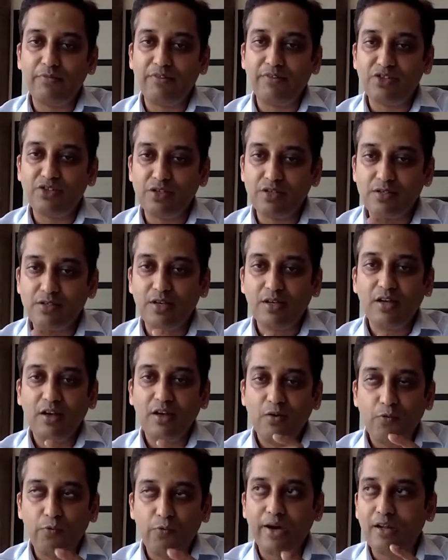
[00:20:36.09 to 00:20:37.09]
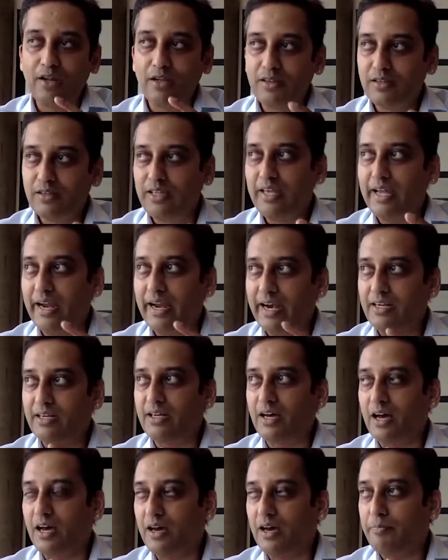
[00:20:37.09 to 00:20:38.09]
which is wherein the
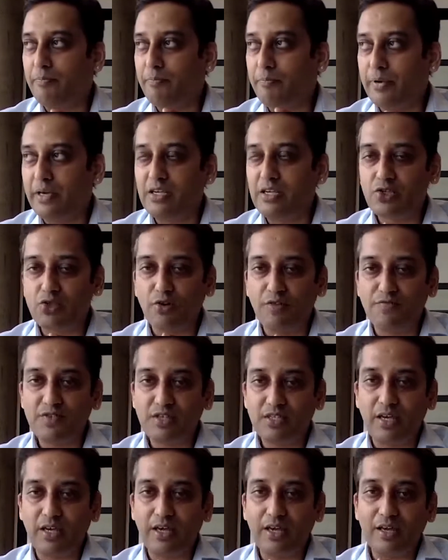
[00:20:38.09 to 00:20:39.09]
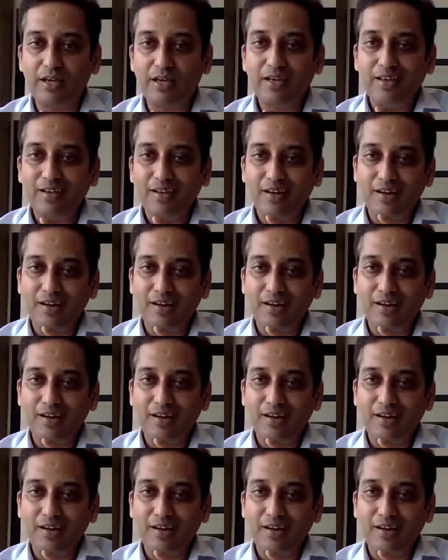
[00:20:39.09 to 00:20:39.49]
entire piece of saying,